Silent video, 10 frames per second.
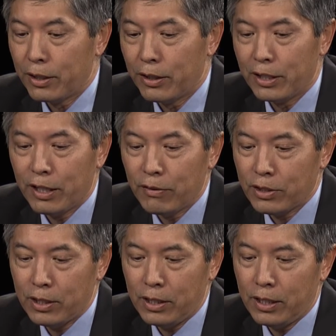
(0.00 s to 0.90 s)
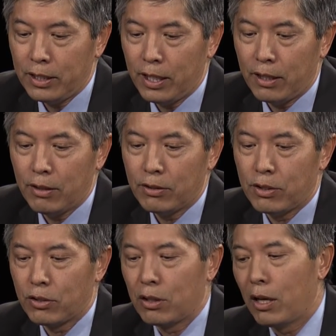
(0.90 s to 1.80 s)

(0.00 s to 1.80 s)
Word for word: You know, the devil's in the details. There's a